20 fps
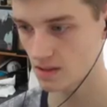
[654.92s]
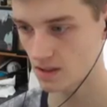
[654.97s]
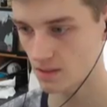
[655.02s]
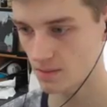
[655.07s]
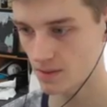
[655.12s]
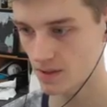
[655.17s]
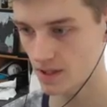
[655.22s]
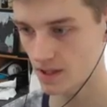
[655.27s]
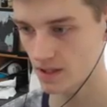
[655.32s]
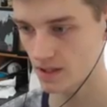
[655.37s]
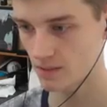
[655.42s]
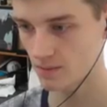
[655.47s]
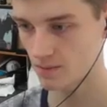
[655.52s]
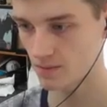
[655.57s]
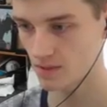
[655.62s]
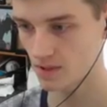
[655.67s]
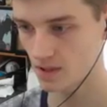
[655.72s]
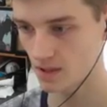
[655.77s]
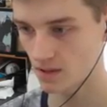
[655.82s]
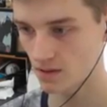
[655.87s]
Stay behind him.
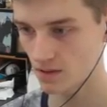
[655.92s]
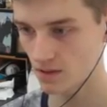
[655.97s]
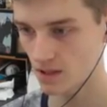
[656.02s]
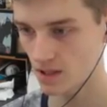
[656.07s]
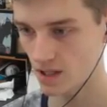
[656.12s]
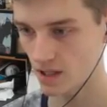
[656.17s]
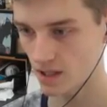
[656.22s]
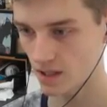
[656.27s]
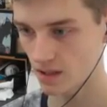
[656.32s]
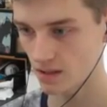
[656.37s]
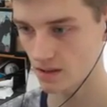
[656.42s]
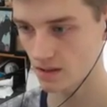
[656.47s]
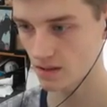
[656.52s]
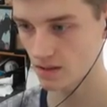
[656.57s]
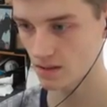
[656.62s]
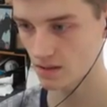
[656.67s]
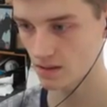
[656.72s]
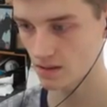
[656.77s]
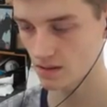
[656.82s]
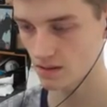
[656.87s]
Okay.
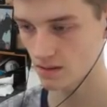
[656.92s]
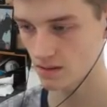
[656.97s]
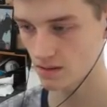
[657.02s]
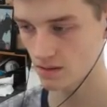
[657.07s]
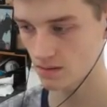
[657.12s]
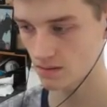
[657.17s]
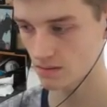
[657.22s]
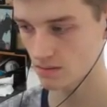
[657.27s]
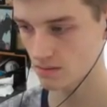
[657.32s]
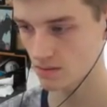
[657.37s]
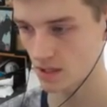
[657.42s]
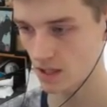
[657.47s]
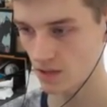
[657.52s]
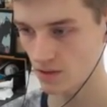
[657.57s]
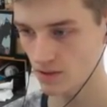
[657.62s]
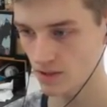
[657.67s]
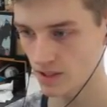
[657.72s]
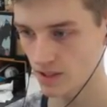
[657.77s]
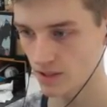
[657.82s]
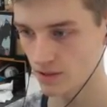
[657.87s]

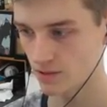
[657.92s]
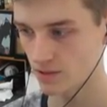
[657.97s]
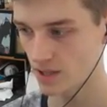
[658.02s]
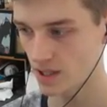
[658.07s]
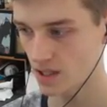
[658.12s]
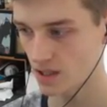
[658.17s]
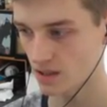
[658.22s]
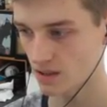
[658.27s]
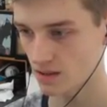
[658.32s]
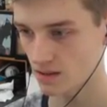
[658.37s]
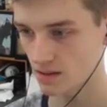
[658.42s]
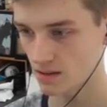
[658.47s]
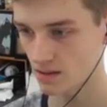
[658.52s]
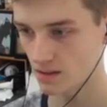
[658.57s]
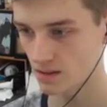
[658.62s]
how did he do that?